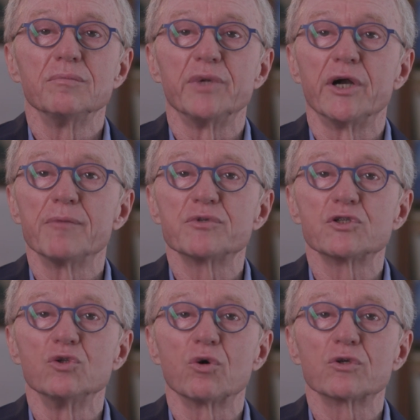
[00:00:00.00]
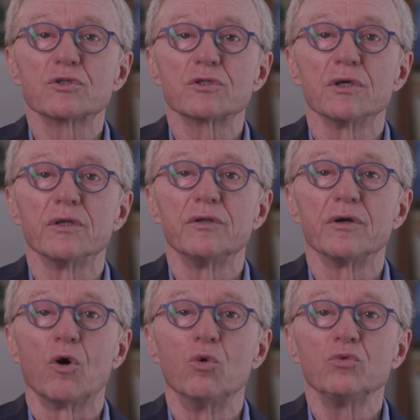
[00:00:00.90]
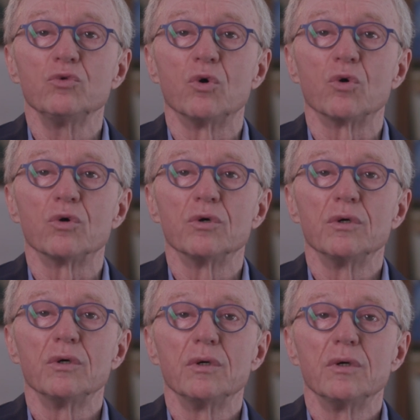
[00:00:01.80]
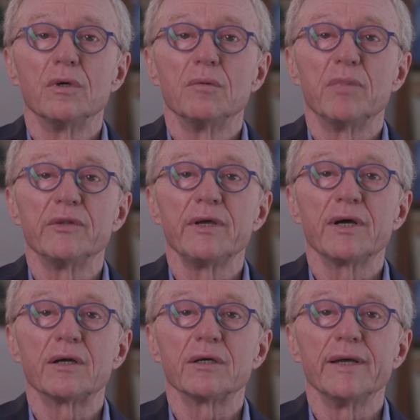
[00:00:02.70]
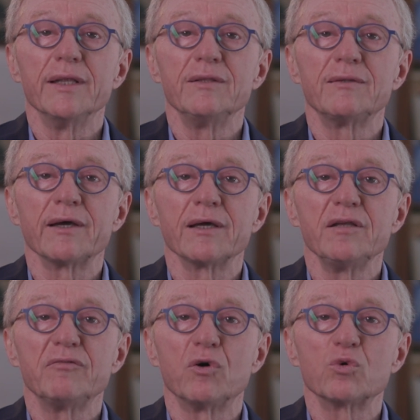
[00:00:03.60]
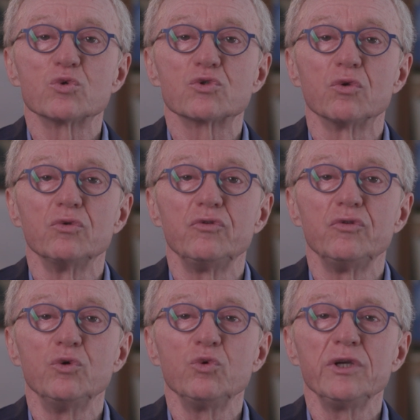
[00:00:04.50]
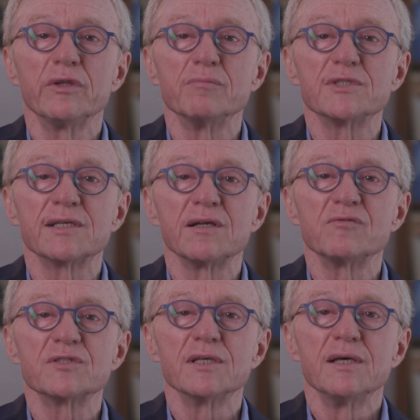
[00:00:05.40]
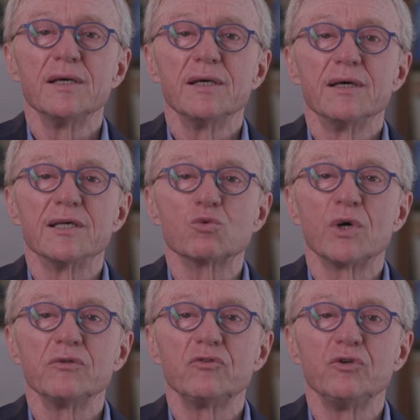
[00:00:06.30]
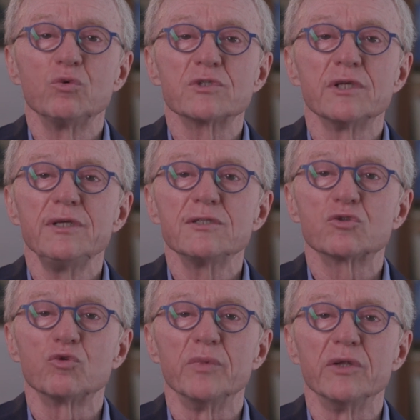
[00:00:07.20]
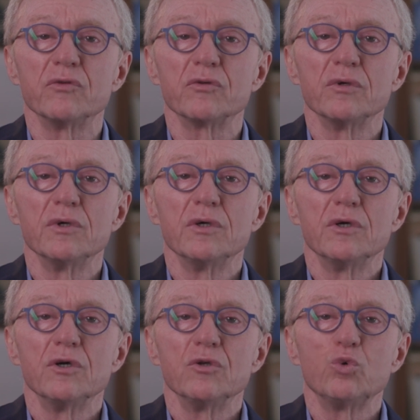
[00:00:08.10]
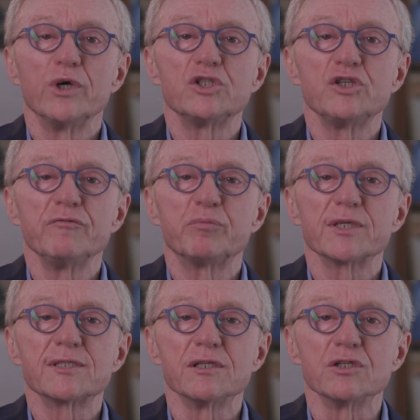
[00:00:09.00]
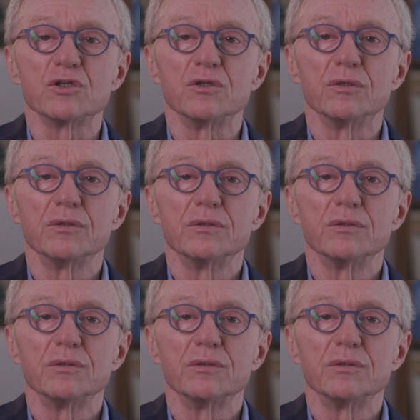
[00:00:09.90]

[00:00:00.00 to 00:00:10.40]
perhaps knocks at their own door, but they are entirely focused on tuning themselves as one tunes an instrument to achieve precision.